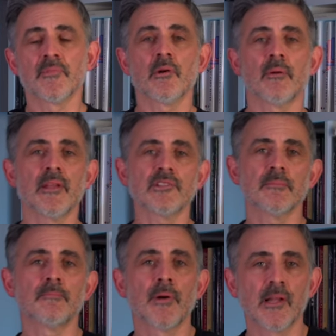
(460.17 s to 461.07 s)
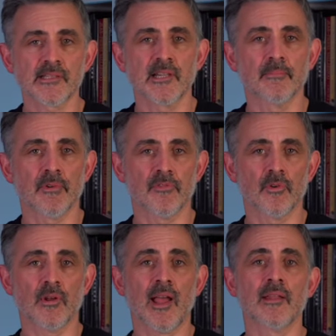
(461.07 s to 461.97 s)
Now, I mentioned puzzling
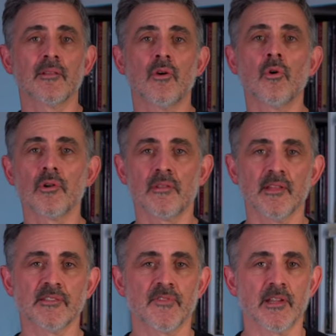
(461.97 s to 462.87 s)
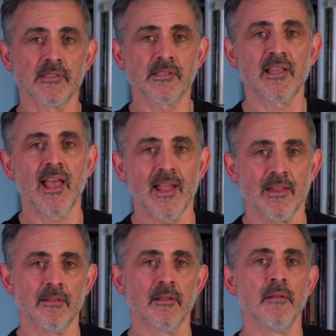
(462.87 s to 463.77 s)
before, and all of these things
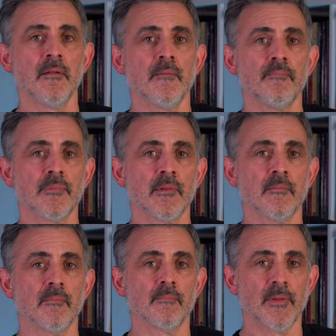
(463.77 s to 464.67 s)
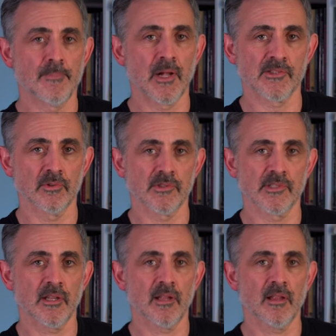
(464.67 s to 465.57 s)
can be
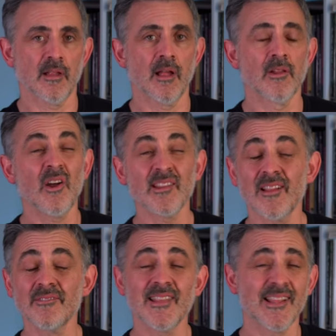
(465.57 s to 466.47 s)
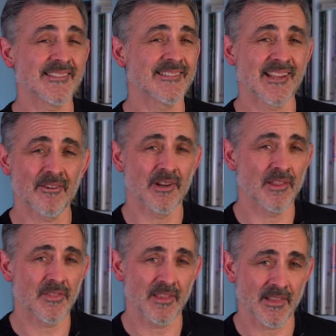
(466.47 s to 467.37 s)
puzzles. And I don't necessarily
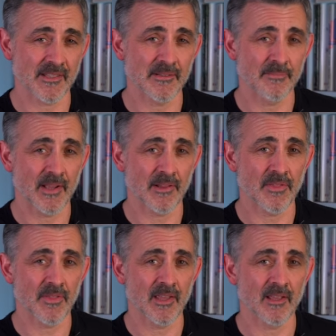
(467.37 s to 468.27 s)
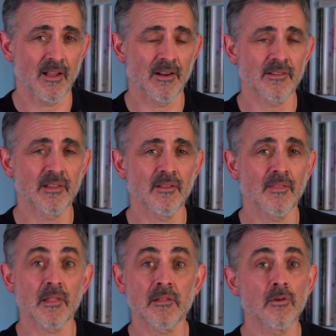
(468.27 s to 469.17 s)
think that's a bad thing. And, I don't,
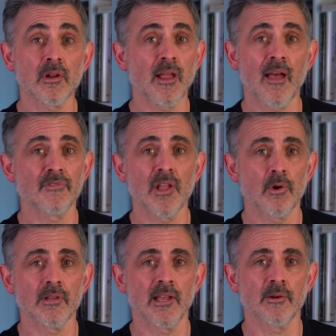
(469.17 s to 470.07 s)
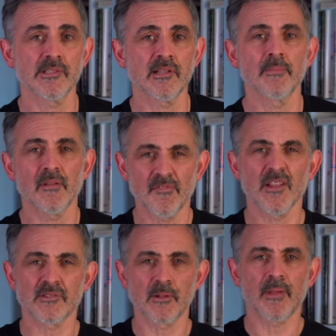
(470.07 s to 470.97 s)
and they're still going to have no idea how it's done, but it
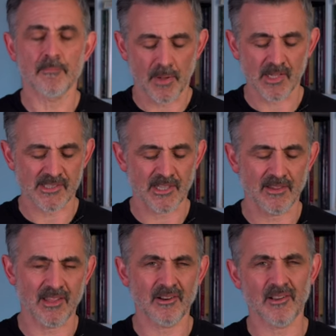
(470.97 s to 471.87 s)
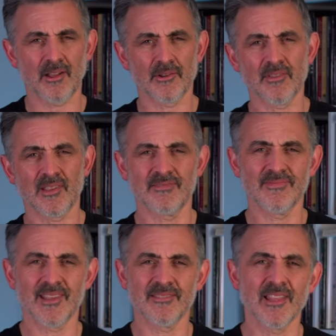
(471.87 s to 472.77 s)
feels a bit puzzly. They're kind of going, they,
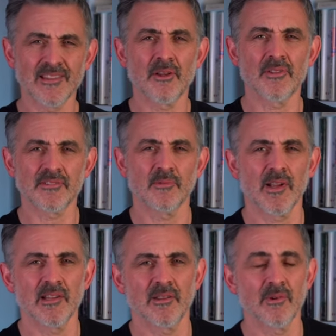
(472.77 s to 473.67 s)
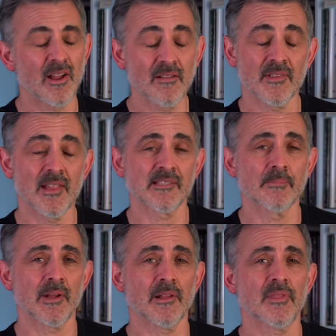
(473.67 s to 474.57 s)
they, they know there's a way to do it. I don't think that's a
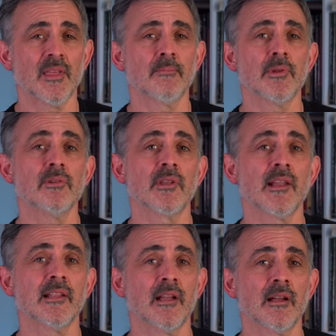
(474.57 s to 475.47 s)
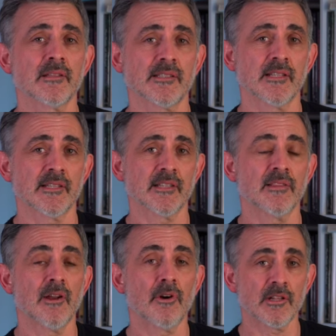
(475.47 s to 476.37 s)
bad thing, but you can enhance this.
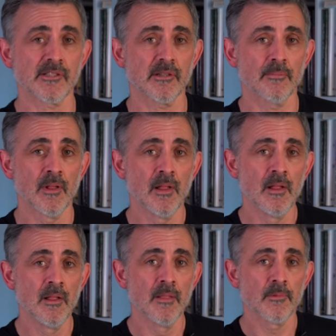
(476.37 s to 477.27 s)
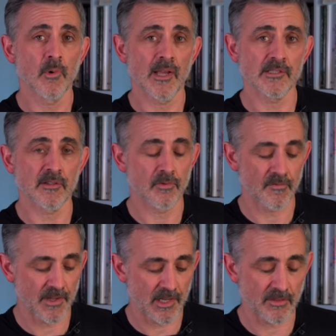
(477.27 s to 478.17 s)
And there are some ways of
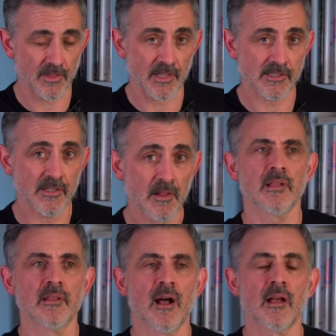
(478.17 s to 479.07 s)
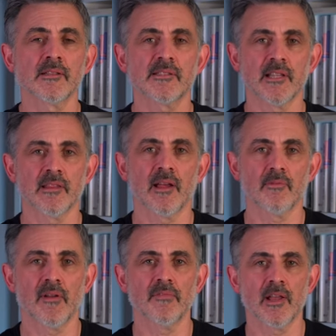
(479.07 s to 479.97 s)
revealing this, enhancing
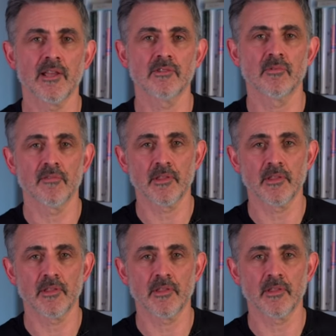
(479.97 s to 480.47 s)
that revelation rather